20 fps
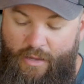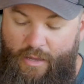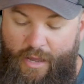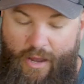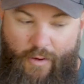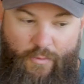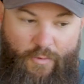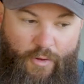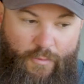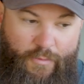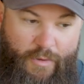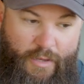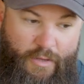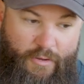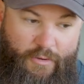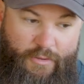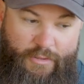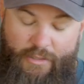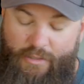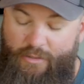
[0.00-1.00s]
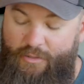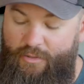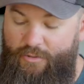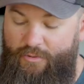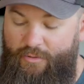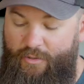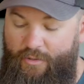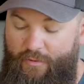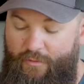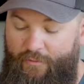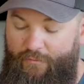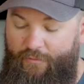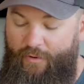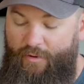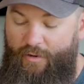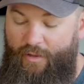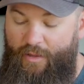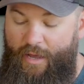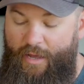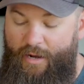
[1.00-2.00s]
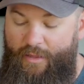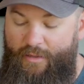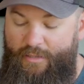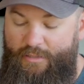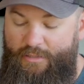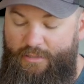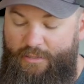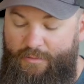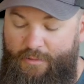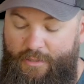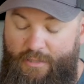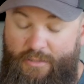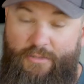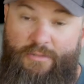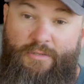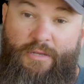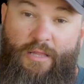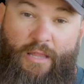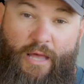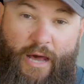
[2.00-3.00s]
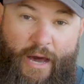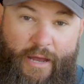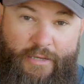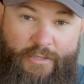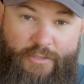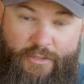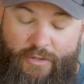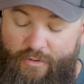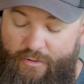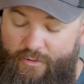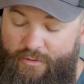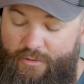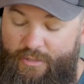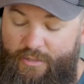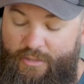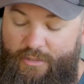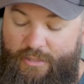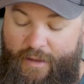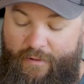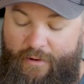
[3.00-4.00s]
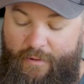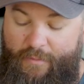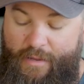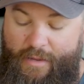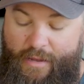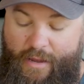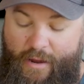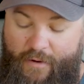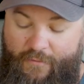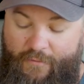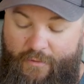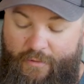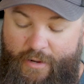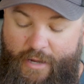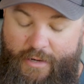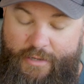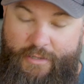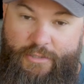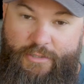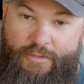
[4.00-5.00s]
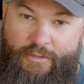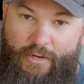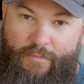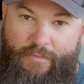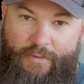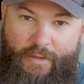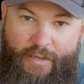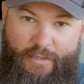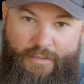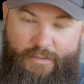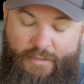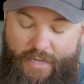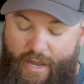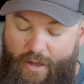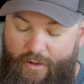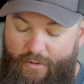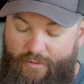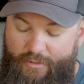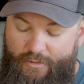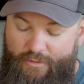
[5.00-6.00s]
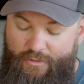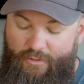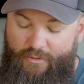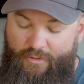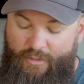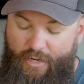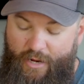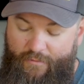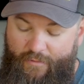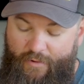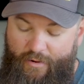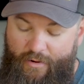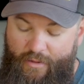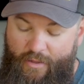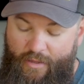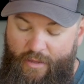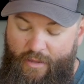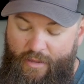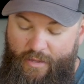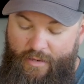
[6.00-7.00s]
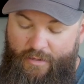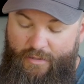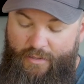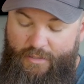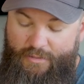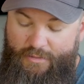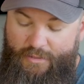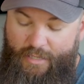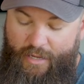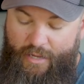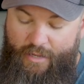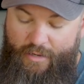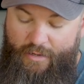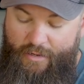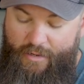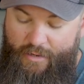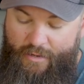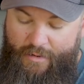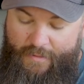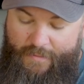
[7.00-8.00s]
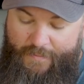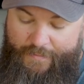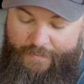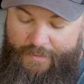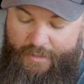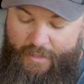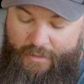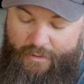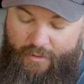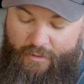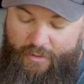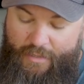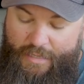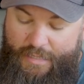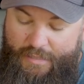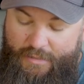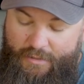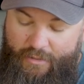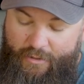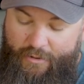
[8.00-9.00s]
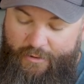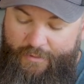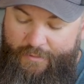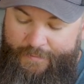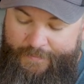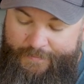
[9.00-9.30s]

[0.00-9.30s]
I will be using the drill for a lot of this just because there's a lot of screws. You just have to be careful not to strip things out, and the screwdriver does that a little easier.